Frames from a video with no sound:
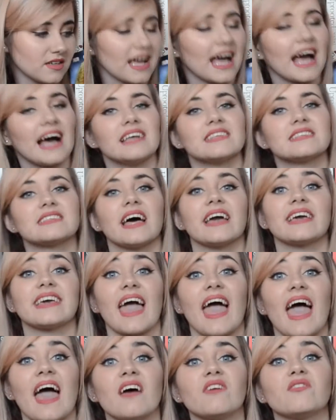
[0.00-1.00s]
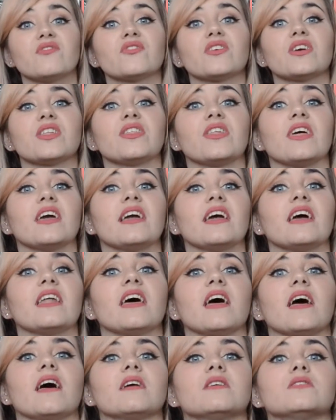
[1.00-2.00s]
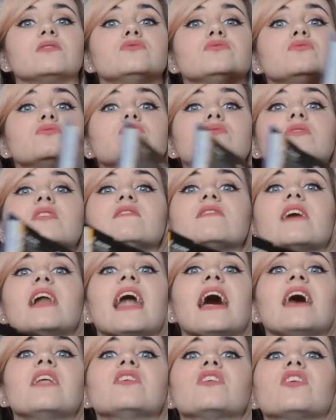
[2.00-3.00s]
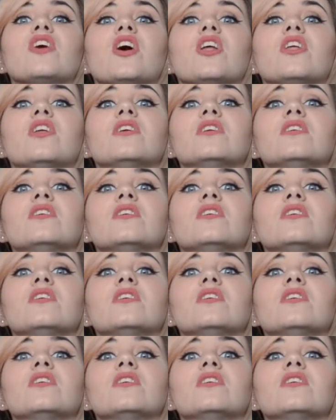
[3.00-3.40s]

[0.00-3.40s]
has like everything in it. What have I landed on?